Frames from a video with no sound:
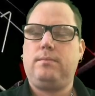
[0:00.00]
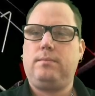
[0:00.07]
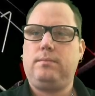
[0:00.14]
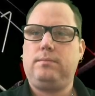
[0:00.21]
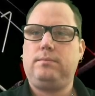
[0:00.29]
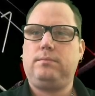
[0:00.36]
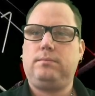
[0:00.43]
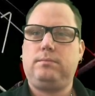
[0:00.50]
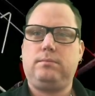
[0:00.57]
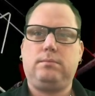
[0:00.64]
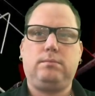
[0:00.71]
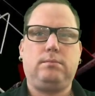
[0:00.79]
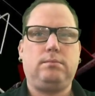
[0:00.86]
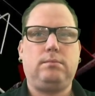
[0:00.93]

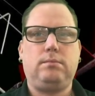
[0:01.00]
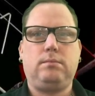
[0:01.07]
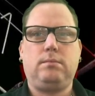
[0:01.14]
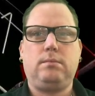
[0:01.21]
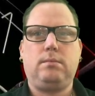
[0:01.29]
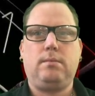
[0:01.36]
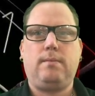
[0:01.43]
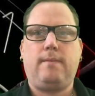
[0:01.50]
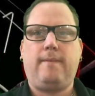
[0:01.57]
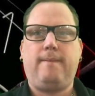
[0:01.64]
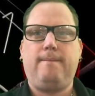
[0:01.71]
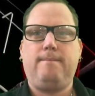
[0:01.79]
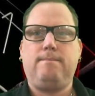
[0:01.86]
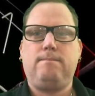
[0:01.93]
This person isn't speaking.